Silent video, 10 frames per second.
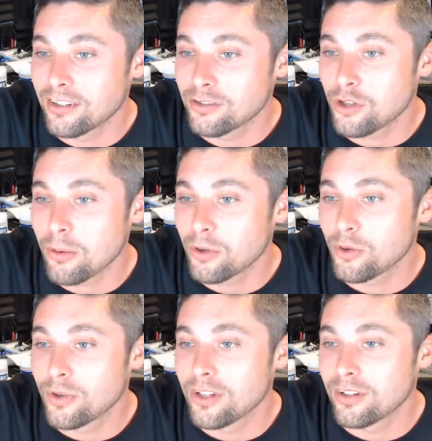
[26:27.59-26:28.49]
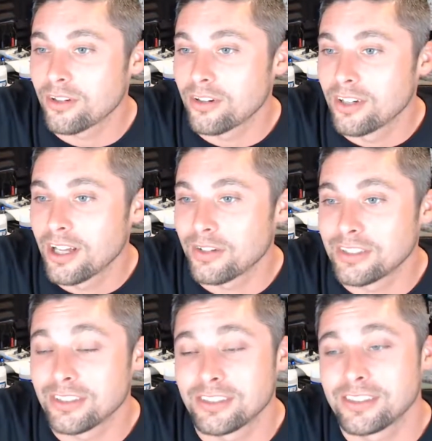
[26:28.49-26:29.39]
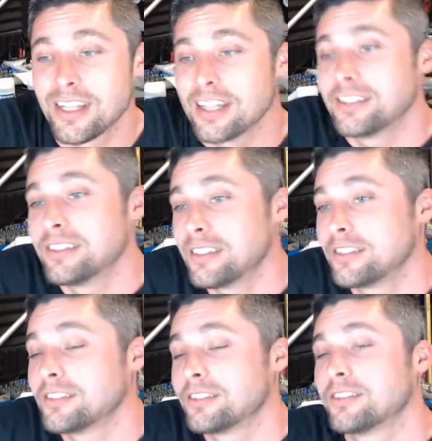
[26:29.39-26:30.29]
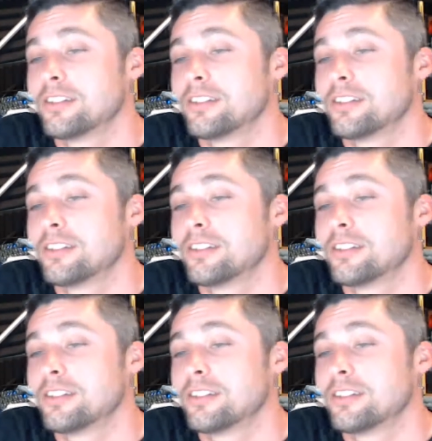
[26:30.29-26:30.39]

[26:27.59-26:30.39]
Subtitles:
tropical weather. I was here since 96.